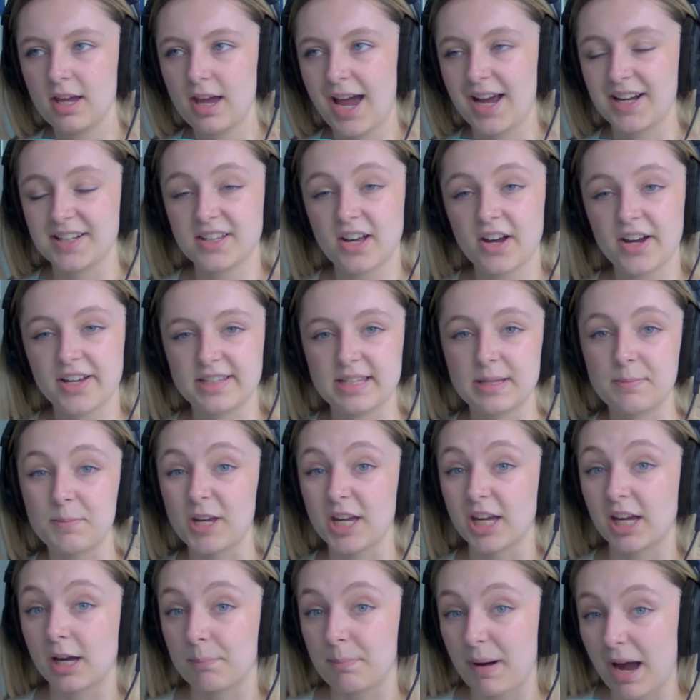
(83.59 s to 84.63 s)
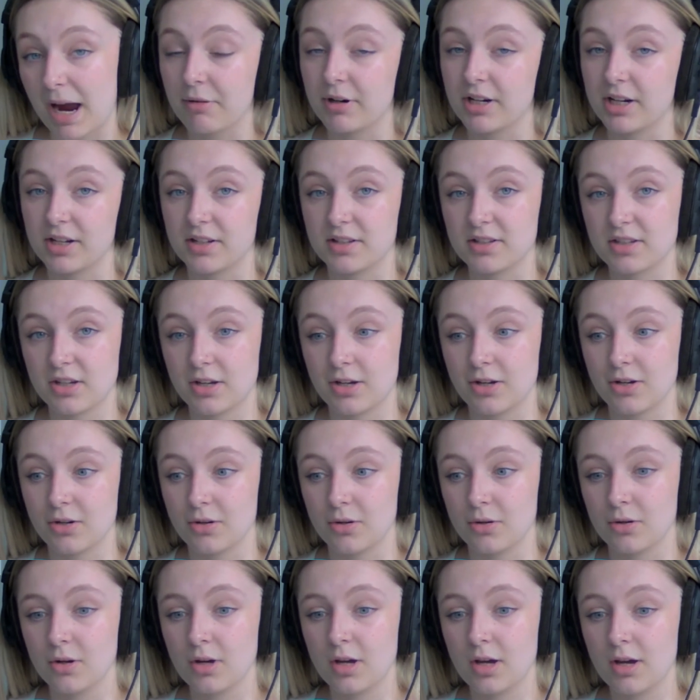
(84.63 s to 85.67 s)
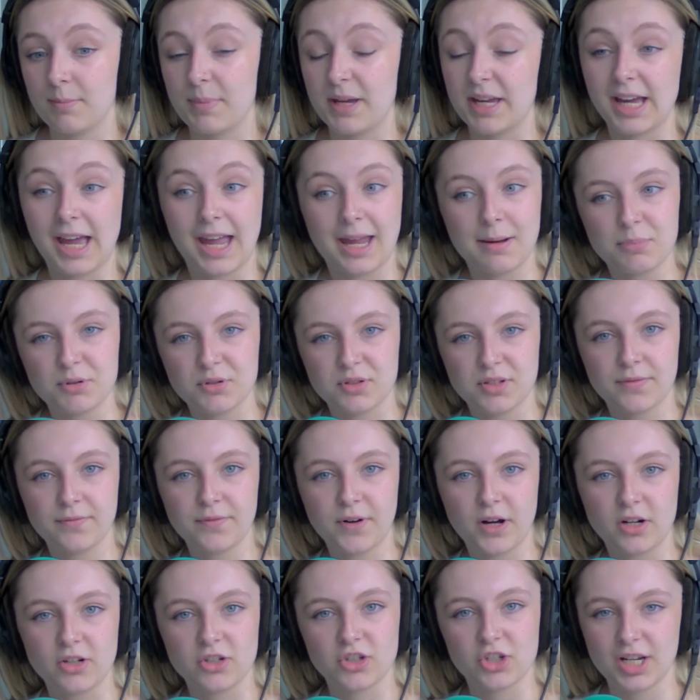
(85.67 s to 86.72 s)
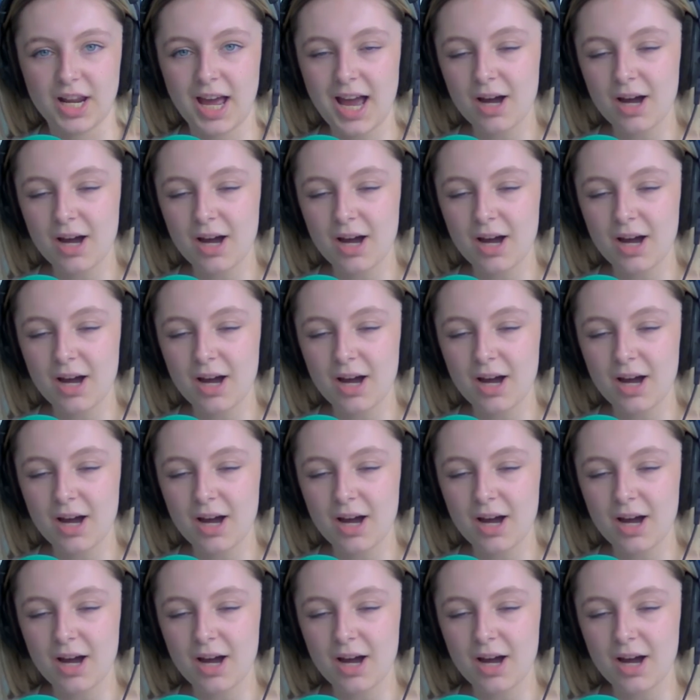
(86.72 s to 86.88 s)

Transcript: anxiety being a barrier to being able to function.